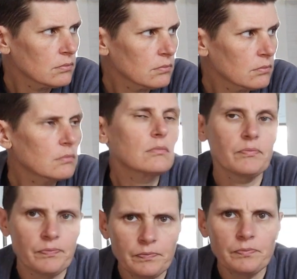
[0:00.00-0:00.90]

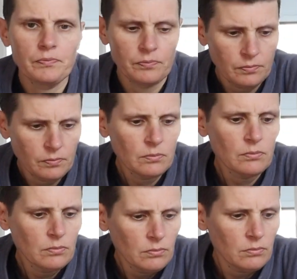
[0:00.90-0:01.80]

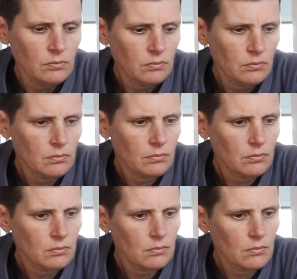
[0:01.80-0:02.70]

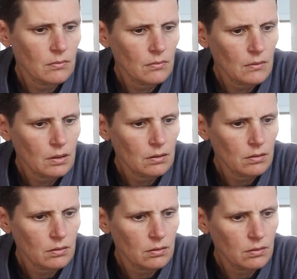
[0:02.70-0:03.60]

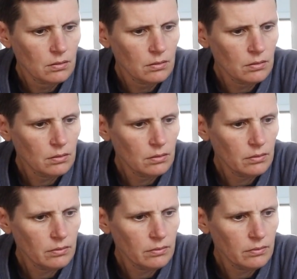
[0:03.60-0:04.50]

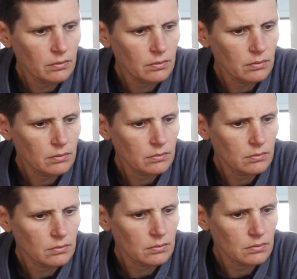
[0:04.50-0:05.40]

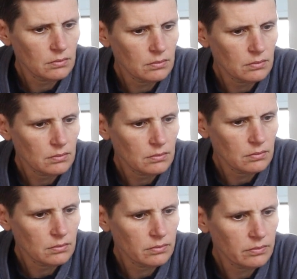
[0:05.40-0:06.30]

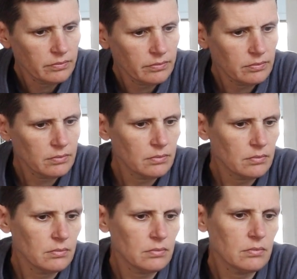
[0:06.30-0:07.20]

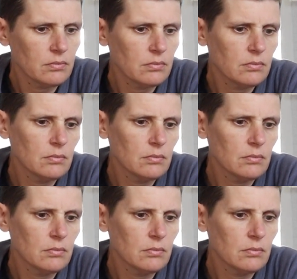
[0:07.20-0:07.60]
This person isn't speaking.